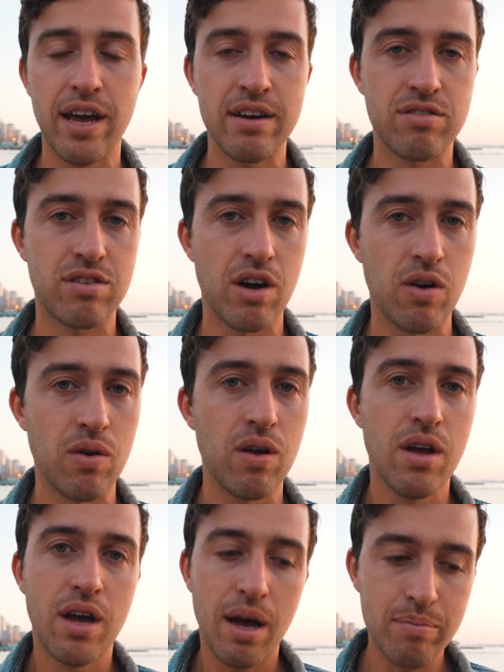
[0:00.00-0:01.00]
there, so
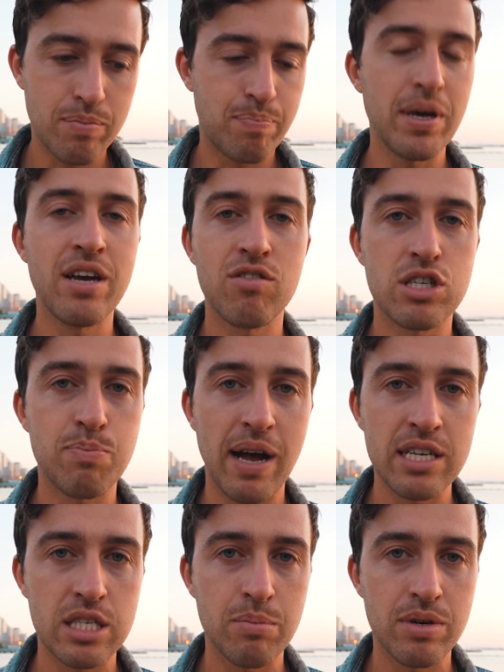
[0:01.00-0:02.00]
I'm being
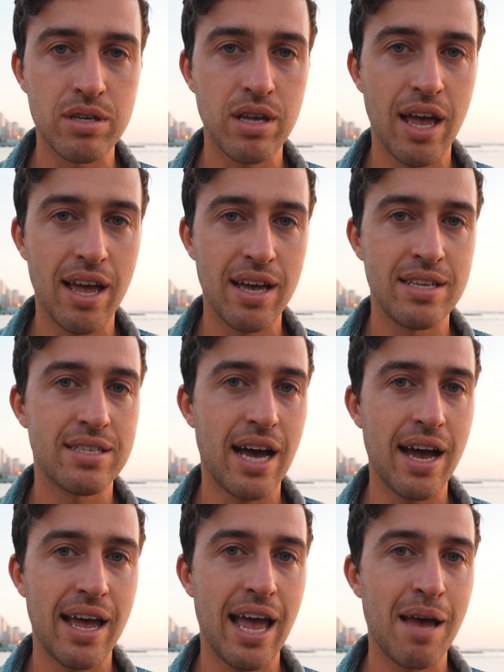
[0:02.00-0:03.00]
responsible and
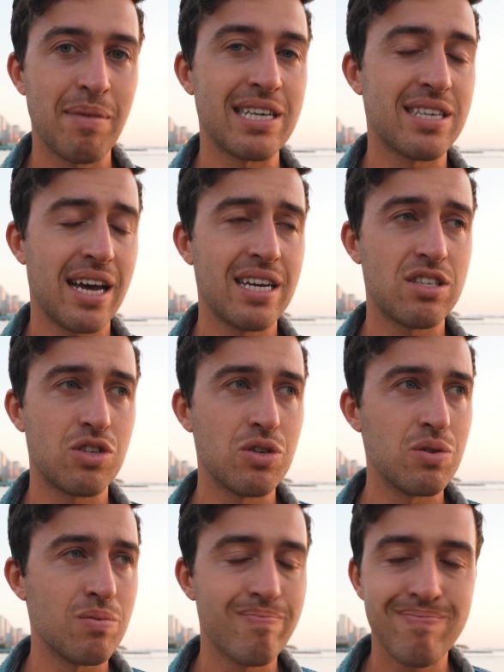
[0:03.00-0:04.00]
I am excited
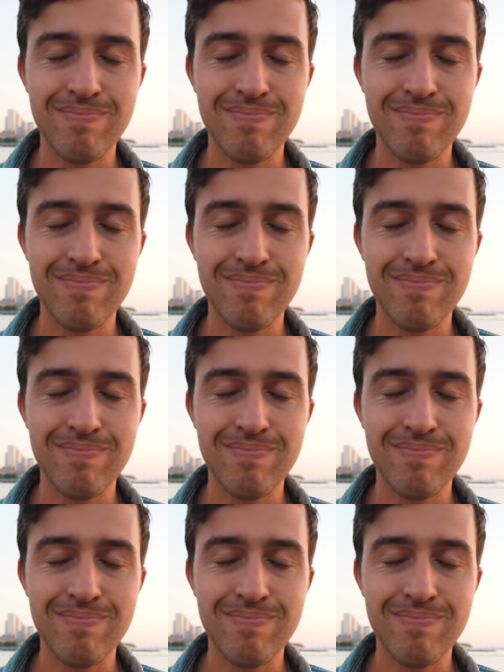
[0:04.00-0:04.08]
to